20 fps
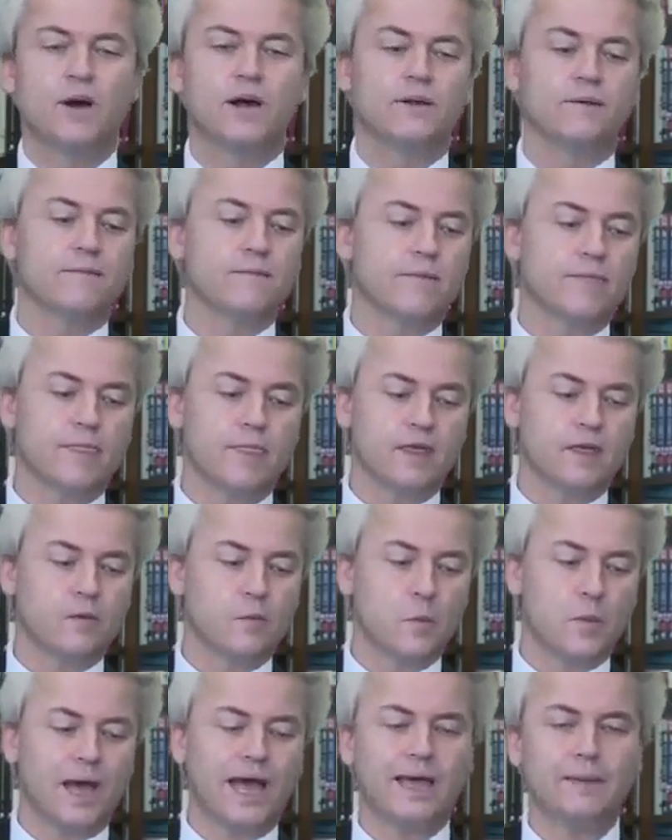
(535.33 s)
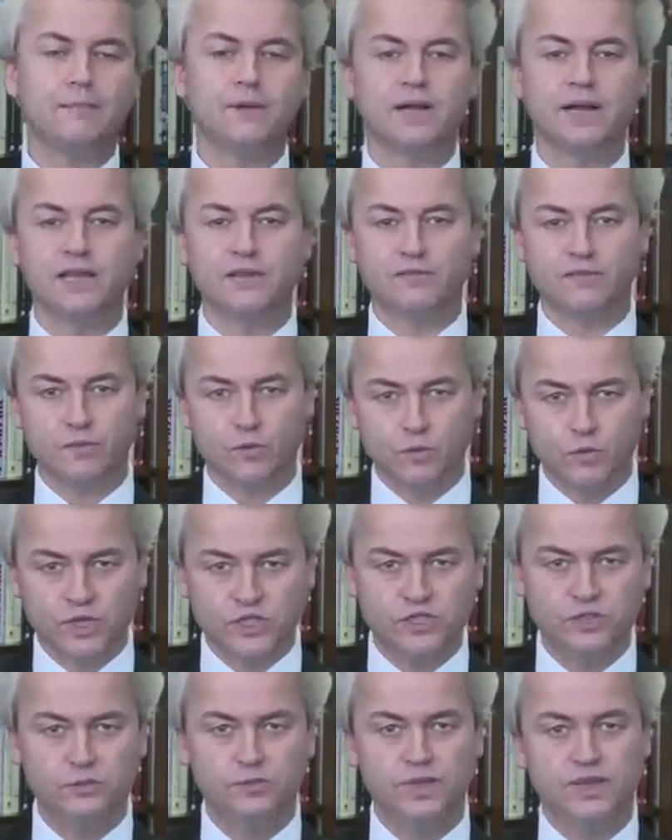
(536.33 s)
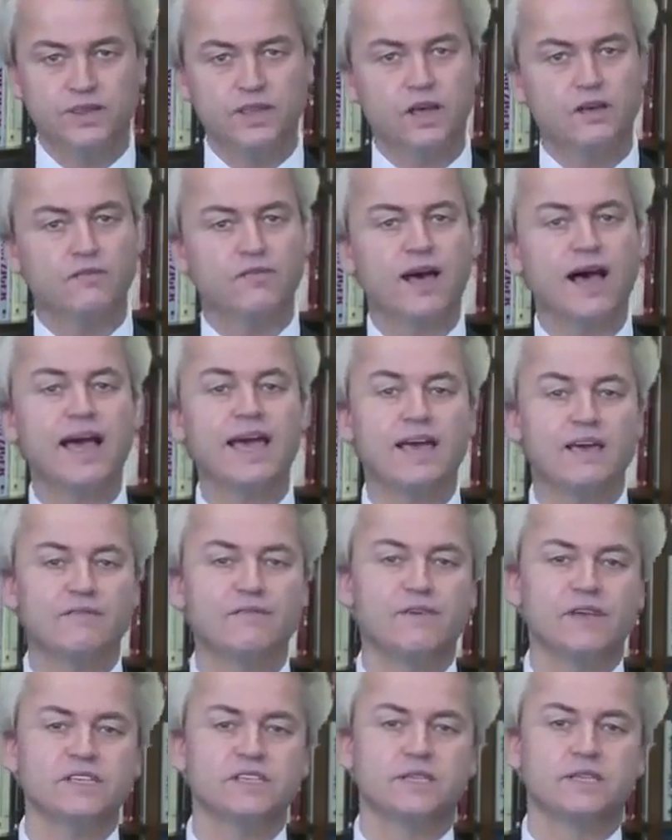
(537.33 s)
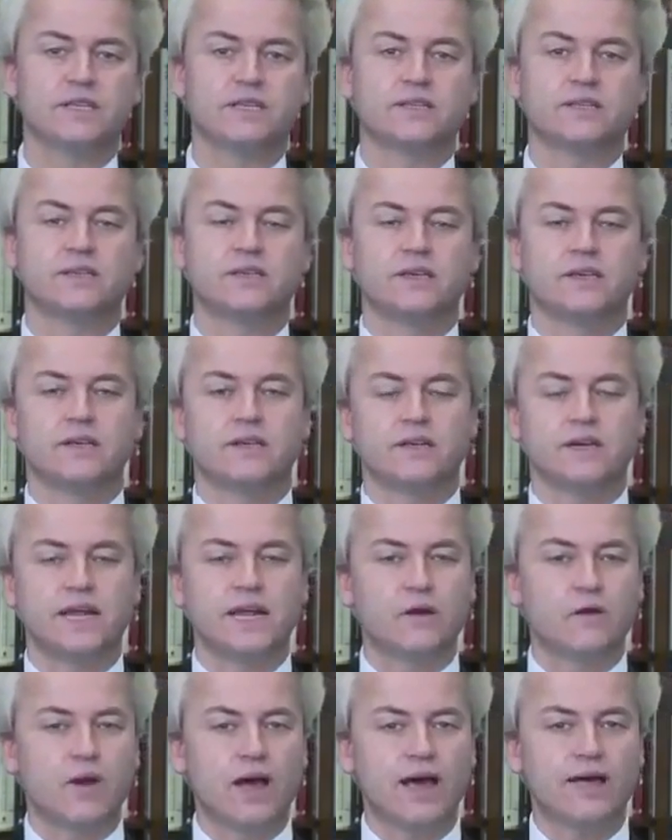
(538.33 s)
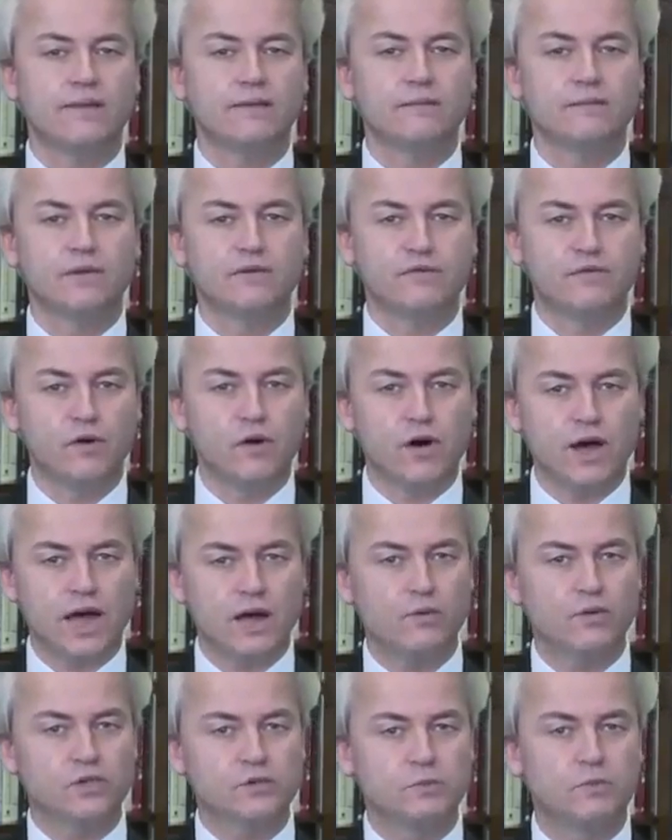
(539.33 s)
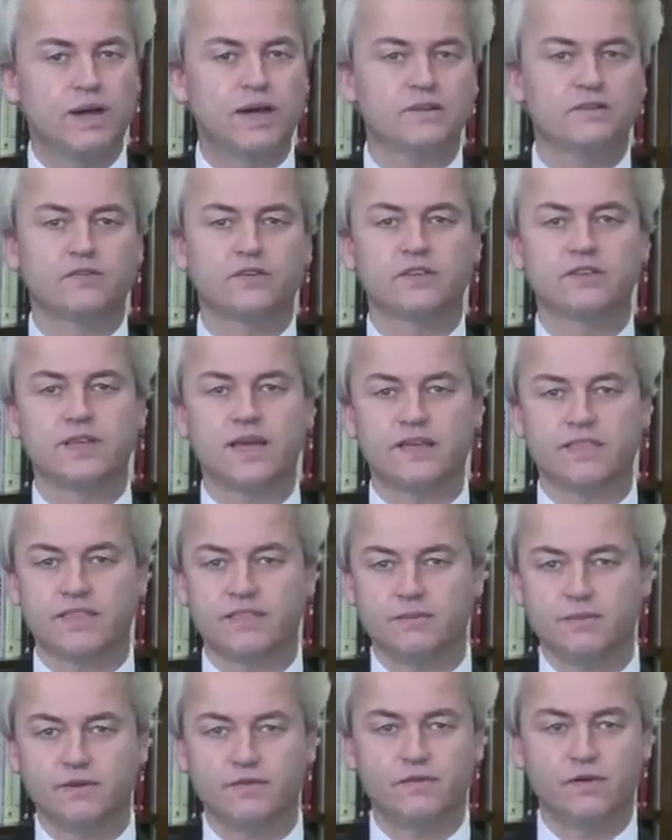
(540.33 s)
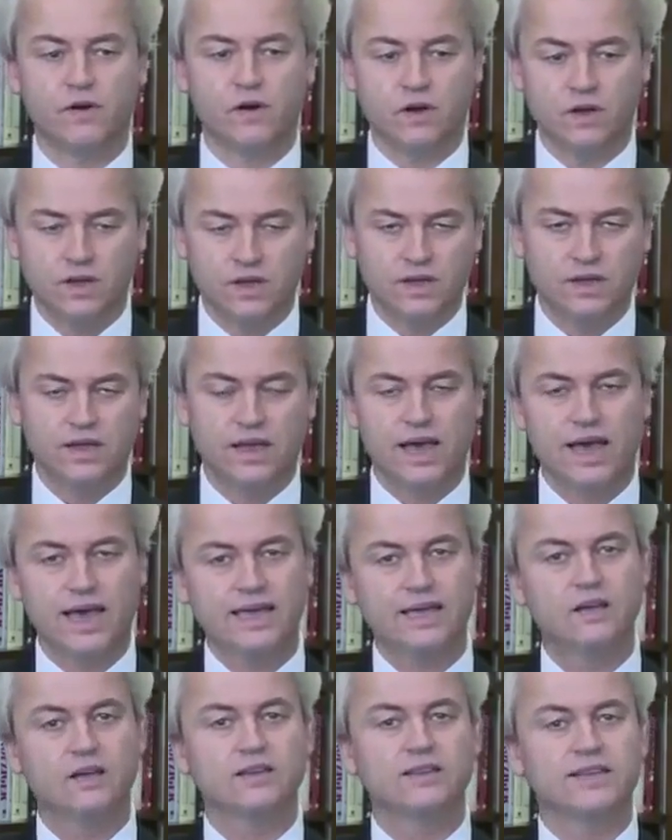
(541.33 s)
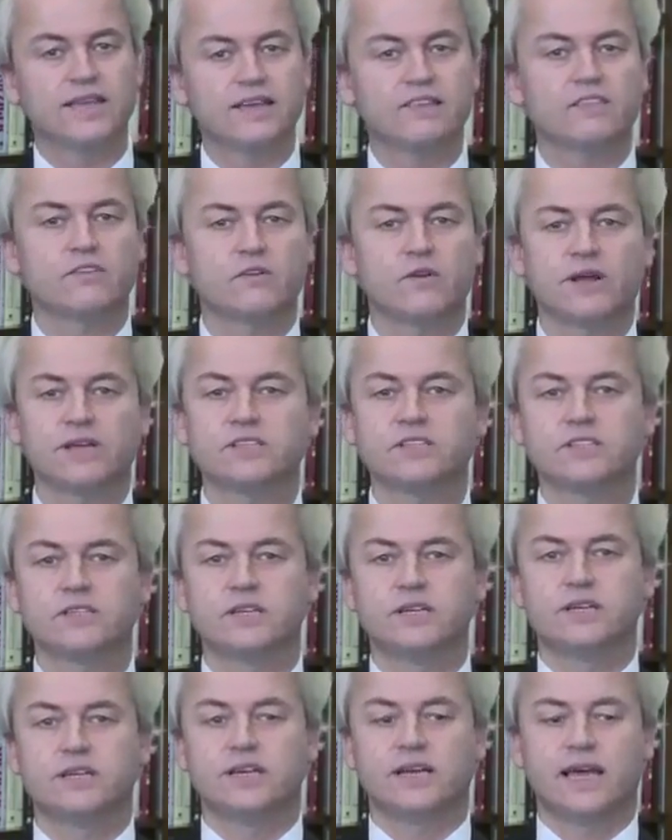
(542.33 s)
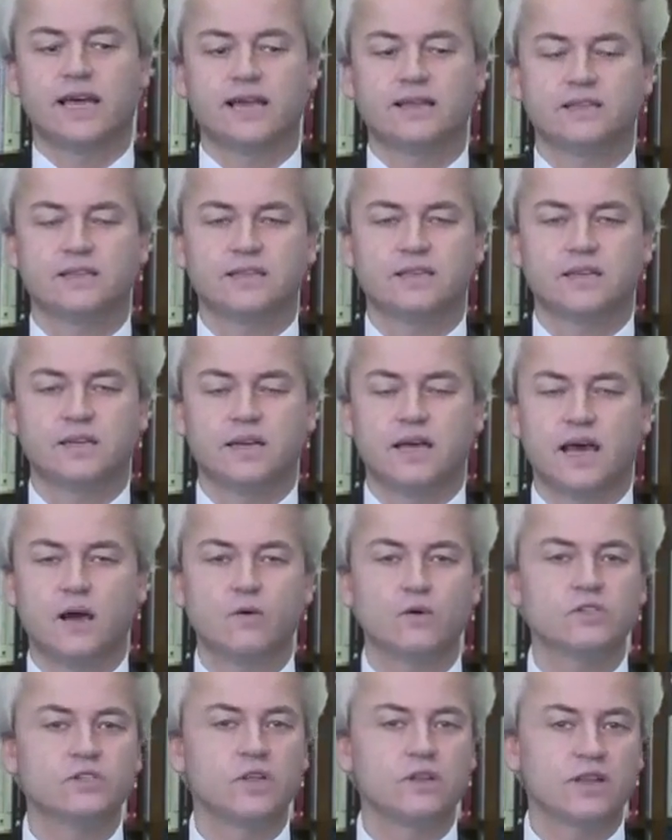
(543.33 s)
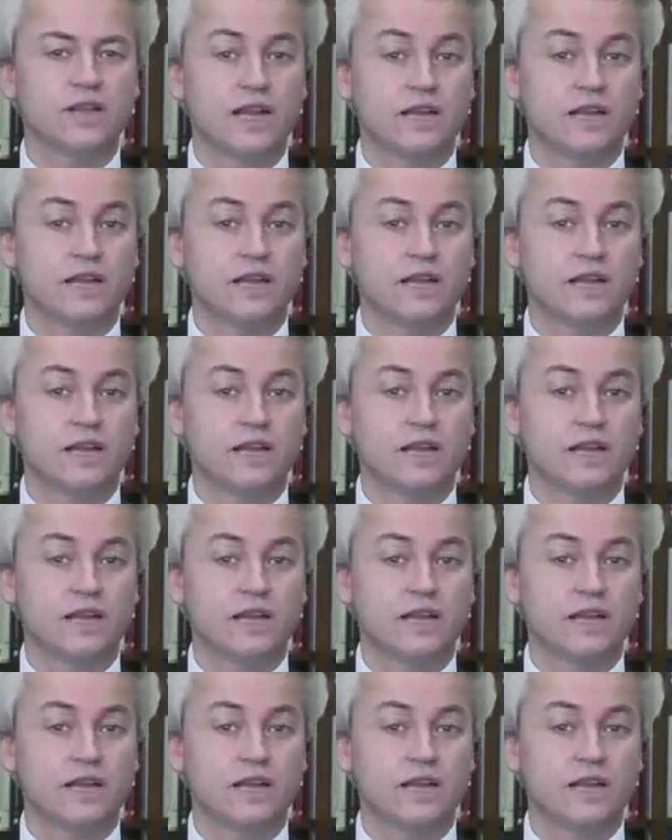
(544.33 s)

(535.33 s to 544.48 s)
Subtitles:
Well, I believe we should be tough. I have visited Iran before I was marked for death, before I got death threats, and I was